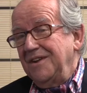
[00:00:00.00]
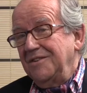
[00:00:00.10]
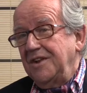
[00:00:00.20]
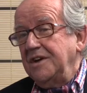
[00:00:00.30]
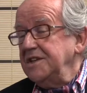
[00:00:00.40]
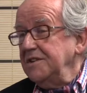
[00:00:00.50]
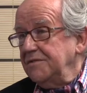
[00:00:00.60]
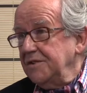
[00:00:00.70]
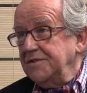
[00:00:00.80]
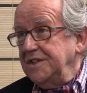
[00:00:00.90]

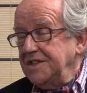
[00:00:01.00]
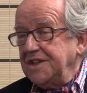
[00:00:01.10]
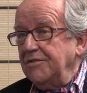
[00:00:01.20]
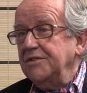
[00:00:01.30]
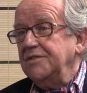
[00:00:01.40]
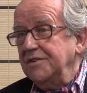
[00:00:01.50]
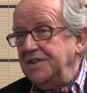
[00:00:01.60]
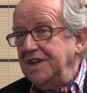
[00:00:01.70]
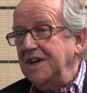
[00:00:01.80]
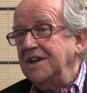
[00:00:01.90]
1957,
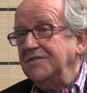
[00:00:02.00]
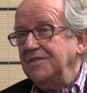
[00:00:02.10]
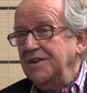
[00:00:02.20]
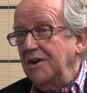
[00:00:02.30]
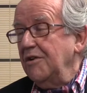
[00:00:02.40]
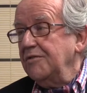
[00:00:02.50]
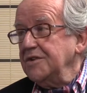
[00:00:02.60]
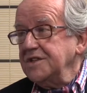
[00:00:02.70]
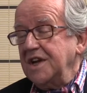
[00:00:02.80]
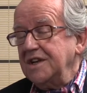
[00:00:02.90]
58 for a
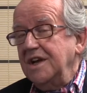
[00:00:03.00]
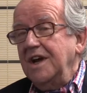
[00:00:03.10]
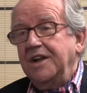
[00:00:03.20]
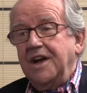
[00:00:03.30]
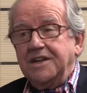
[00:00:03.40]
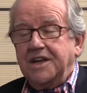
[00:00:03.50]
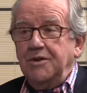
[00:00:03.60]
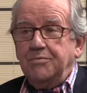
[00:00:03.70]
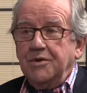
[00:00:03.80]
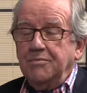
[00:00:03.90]
set. And I'd
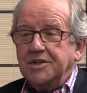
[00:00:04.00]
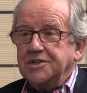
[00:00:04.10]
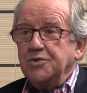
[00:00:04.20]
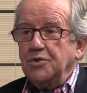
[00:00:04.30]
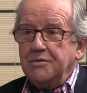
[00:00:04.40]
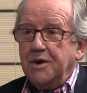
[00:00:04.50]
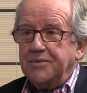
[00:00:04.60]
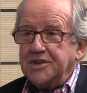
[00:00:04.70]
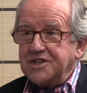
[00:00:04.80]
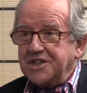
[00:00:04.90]
keep them, store them up
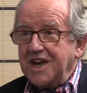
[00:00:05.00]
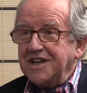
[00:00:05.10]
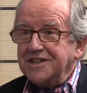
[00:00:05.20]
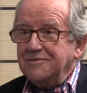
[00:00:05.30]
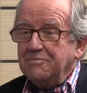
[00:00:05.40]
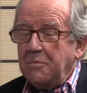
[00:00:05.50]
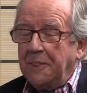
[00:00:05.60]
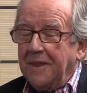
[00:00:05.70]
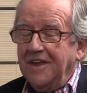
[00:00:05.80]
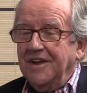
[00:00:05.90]
in a shed
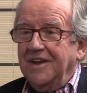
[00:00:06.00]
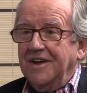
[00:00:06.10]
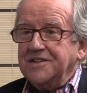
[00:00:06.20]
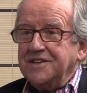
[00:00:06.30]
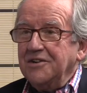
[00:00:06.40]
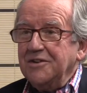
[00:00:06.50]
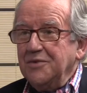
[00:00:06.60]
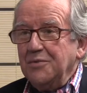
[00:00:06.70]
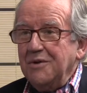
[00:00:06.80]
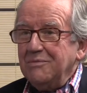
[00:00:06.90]
and sell them
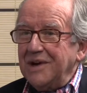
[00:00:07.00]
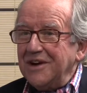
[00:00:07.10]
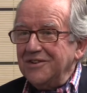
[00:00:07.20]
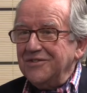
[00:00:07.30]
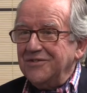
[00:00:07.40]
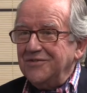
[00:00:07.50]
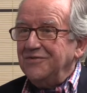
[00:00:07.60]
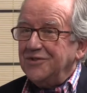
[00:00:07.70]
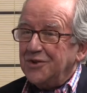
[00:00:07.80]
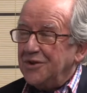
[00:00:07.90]
for £1.
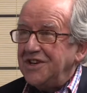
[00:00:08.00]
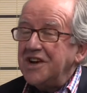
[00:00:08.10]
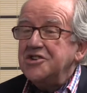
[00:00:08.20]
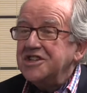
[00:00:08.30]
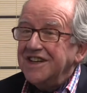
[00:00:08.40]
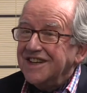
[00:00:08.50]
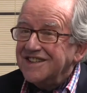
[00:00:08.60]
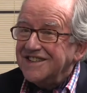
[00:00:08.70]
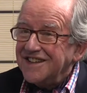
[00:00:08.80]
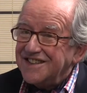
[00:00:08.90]
10
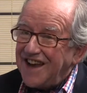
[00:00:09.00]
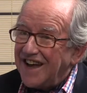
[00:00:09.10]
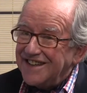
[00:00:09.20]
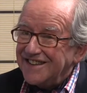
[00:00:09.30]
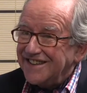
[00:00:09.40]
shillings a set.